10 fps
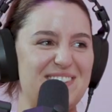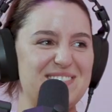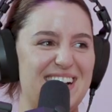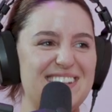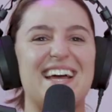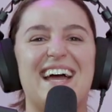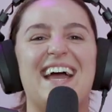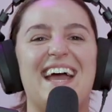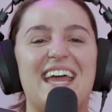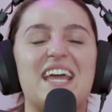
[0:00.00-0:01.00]
Calm down. Yeah.
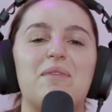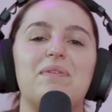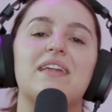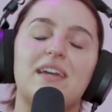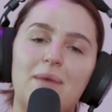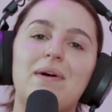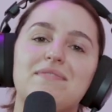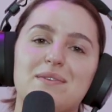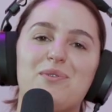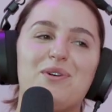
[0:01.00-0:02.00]
He kept being like, come
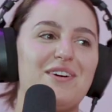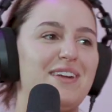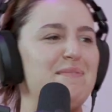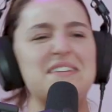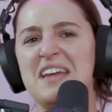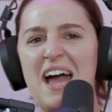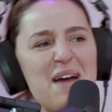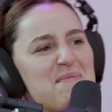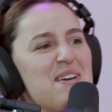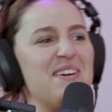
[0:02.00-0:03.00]
have some water. And I'm like, no,
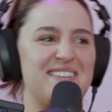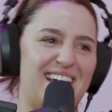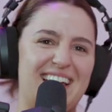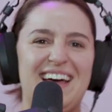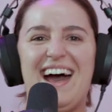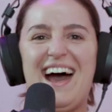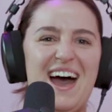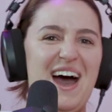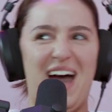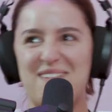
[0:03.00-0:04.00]
I'm good. Like,
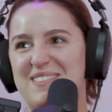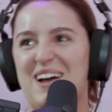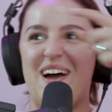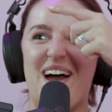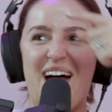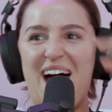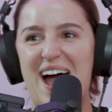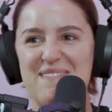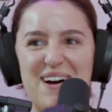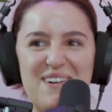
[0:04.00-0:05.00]

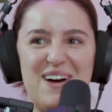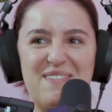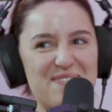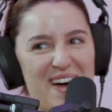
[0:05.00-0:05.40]
I'm off.